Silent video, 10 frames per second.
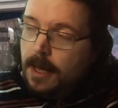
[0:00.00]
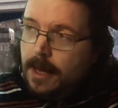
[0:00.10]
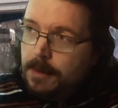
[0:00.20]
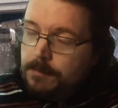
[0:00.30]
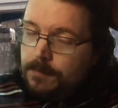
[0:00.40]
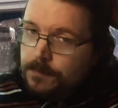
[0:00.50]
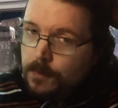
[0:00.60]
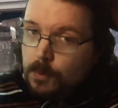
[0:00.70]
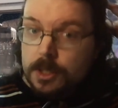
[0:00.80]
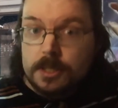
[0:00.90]

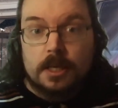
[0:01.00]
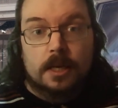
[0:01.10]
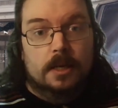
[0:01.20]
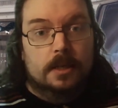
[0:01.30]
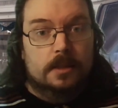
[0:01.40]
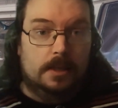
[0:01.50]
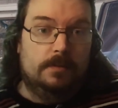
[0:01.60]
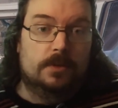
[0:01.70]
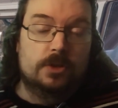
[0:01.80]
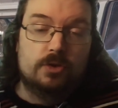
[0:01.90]
One is the
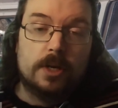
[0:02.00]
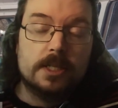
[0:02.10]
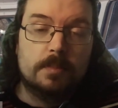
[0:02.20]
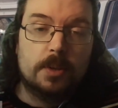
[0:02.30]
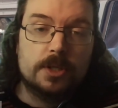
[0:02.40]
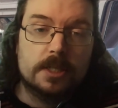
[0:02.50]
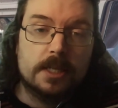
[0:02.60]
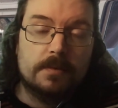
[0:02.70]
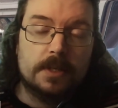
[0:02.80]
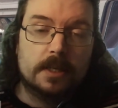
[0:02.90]
level of stress a person is
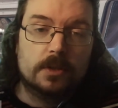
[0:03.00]
having,